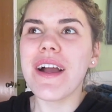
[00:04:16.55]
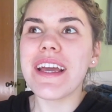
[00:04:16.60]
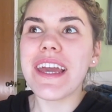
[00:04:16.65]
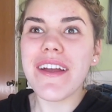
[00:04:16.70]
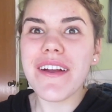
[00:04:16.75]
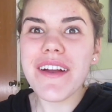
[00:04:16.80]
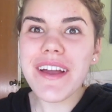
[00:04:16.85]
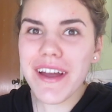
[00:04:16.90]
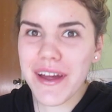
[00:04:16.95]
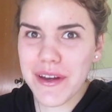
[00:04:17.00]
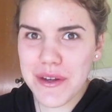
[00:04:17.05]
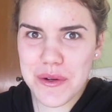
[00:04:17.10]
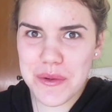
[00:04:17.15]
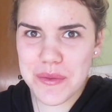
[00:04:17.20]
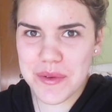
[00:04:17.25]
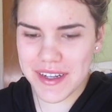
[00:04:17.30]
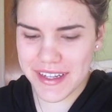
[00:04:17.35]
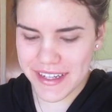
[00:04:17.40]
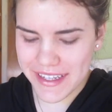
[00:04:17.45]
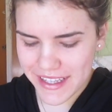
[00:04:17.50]
Carrie
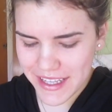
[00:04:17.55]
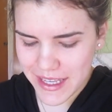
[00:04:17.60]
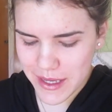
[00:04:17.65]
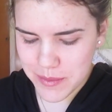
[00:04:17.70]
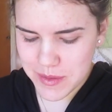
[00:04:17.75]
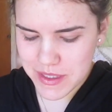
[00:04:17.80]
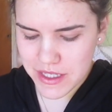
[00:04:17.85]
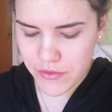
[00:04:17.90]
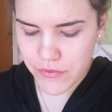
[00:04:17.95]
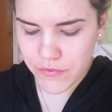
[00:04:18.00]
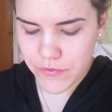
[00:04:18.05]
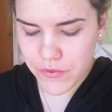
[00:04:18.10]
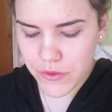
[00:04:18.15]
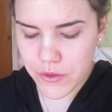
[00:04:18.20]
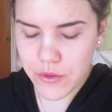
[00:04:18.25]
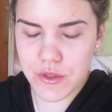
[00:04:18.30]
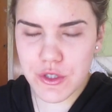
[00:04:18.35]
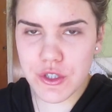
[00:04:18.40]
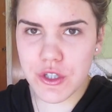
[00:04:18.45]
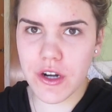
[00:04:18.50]
Underwood keeps a
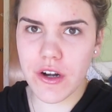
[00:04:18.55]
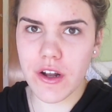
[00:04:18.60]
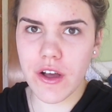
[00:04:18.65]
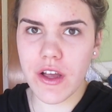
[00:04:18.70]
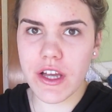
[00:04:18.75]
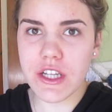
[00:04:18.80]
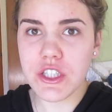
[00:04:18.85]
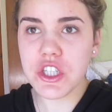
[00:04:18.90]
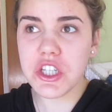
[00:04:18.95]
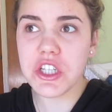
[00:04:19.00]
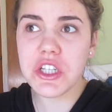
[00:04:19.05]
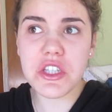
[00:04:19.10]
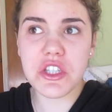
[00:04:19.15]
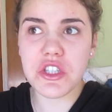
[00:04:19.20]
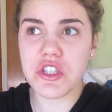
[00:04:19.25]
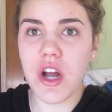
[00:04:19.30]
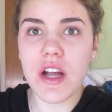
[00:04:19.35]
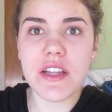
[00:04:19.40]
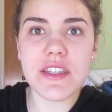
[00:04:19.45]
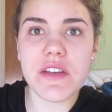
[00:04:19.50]
food journal and she
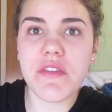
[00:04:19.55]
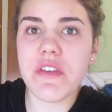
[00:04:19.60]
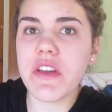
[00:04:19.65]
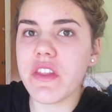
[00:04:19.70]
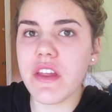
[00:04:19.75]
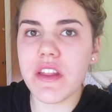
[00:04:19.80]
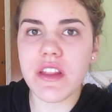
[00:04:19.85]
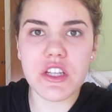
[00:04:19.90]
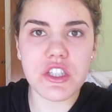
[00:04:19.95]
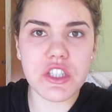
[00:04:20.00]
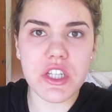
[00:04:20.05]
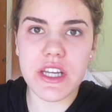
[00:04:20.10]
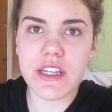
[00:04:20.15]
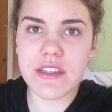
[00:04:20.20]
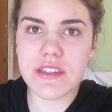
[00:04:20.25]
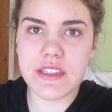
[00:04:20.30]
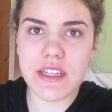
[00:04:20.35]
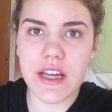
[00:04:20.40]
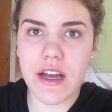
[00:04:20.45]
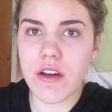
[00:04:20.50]
just jots everything that she
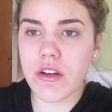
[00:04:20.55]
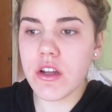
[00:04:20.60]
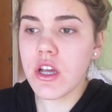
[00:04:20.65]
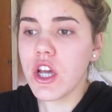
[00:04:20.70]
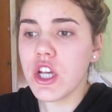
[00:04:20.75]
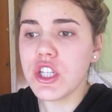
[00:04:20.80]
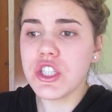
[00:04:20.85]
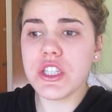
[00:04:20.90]
eats down.